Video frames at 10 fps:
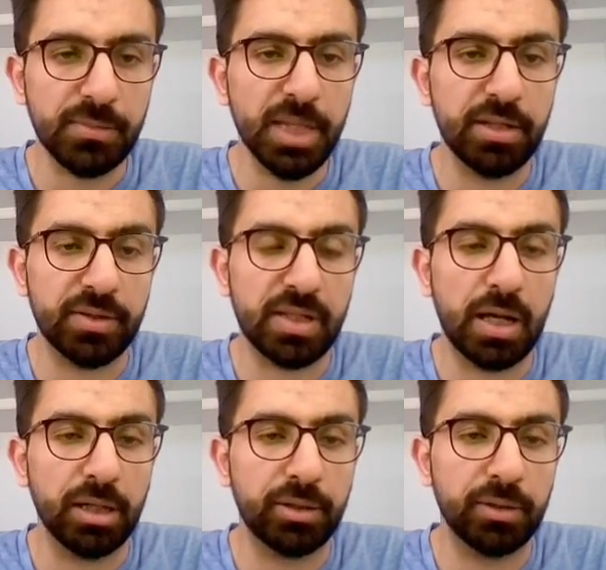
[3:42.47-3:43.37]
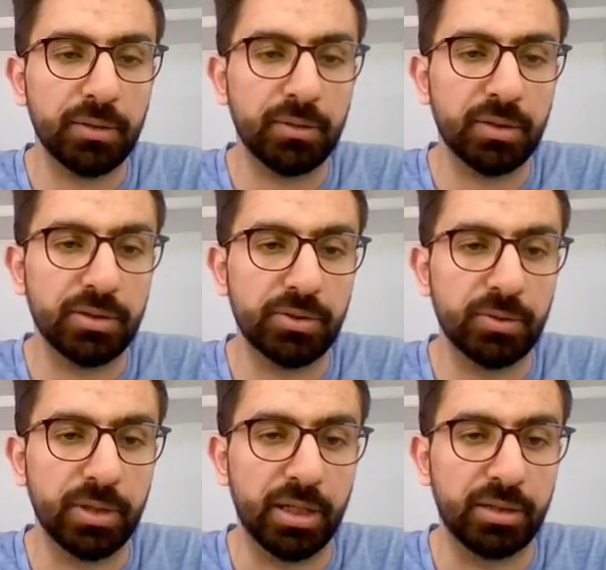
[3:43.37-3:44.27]
this icon tells you
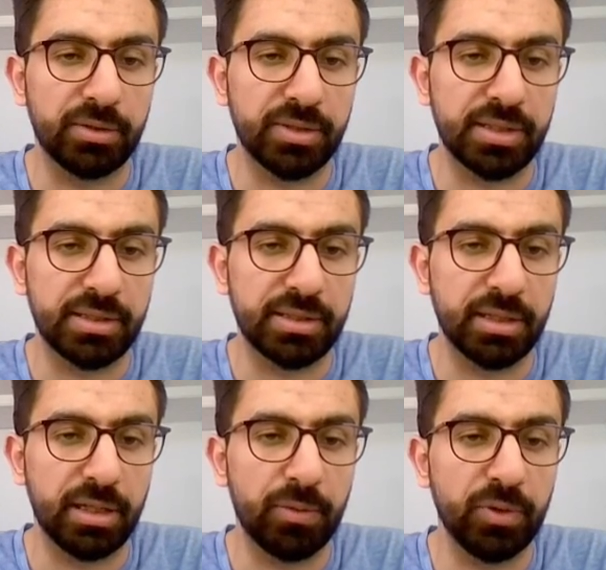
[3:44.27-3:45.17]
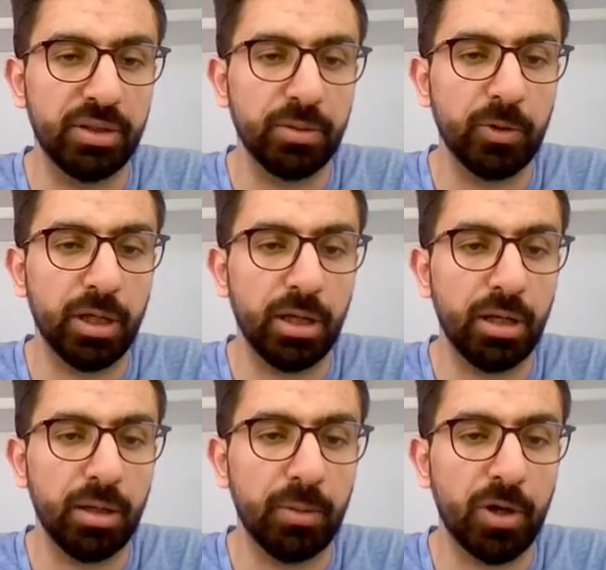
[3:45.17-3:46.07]
that this is a readable
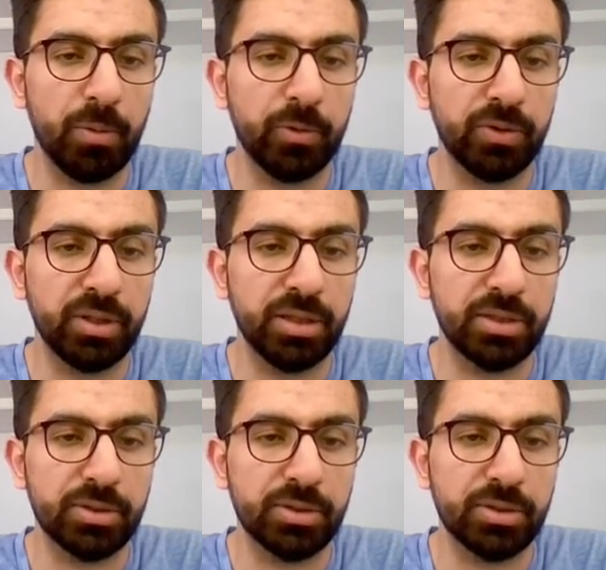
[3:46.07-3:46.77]
property.